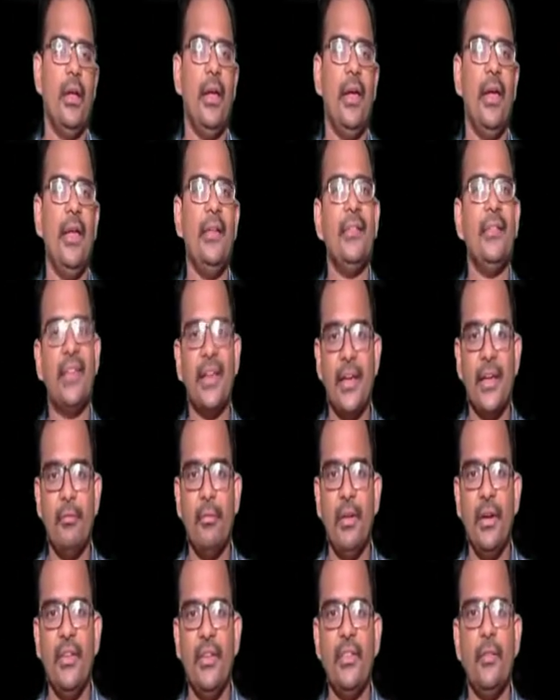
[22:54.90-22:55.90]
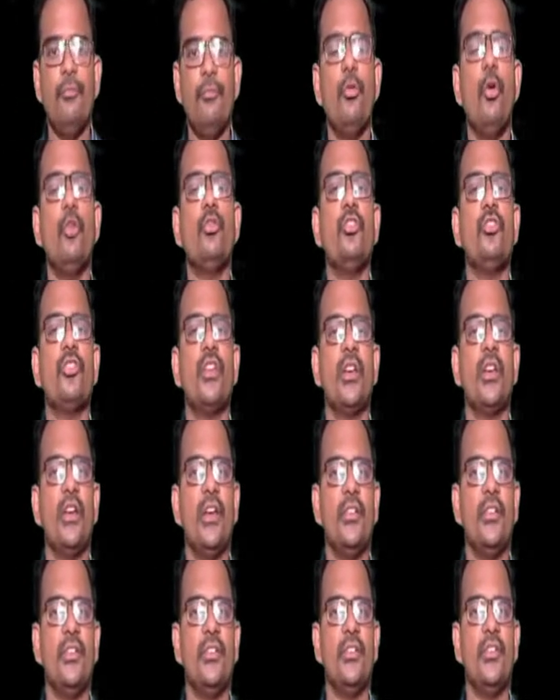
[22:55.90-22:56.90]
And the second one is a forced
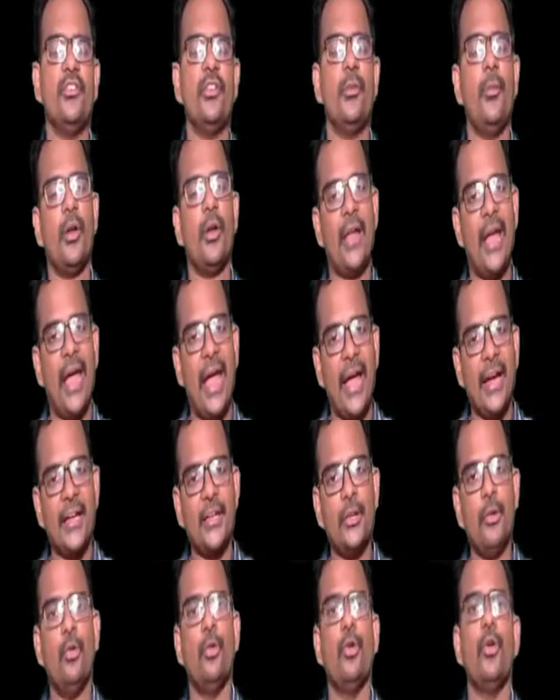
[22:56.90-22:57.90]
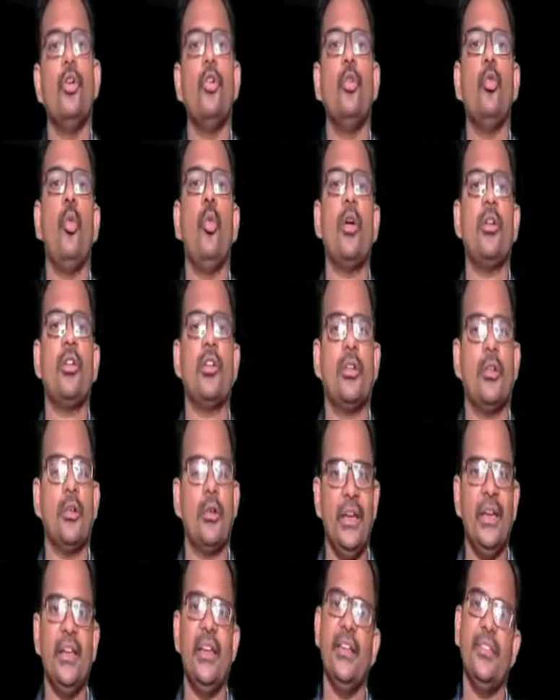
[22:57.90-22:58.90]
circulation system or an active water
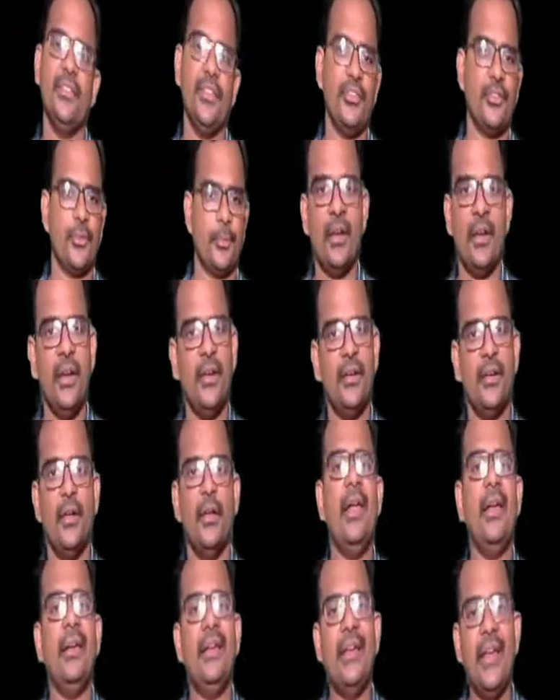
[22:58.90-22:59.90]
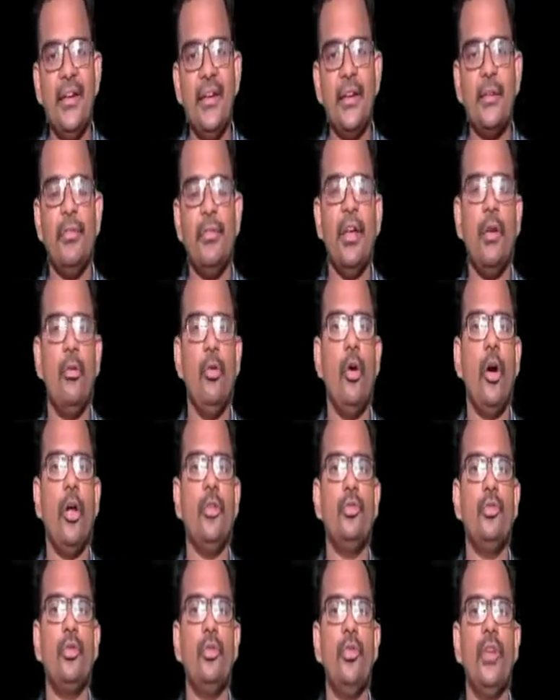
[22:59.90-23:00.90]
heating system, right? And later we have
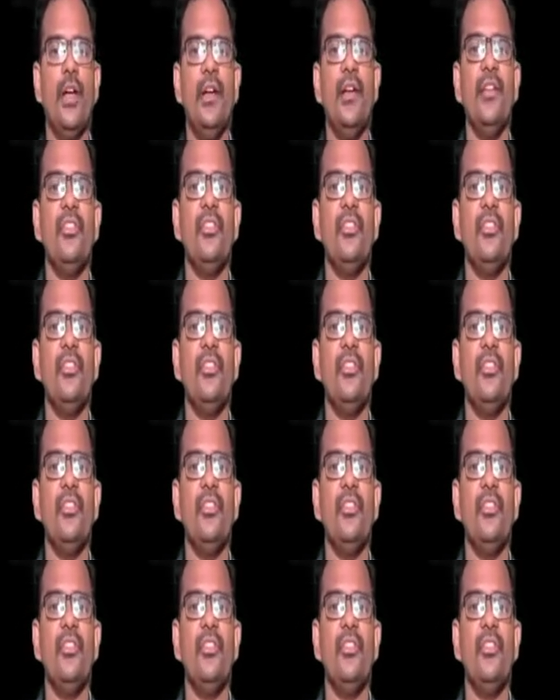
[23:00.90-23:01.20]
gone through the